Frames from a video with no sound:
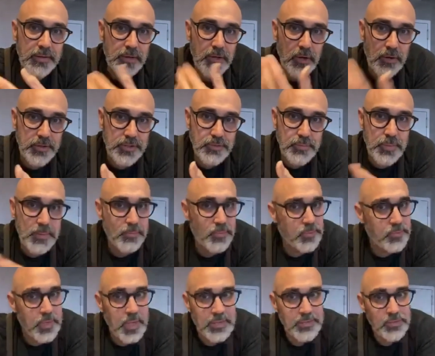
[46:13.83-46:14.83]
encourage people
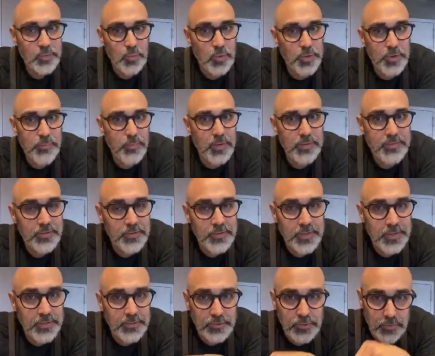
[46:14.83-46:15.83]
not to worry about their
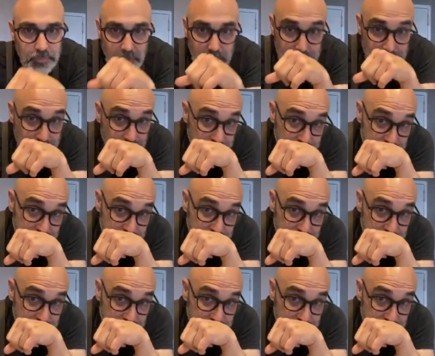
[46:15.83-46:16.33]
gear too much.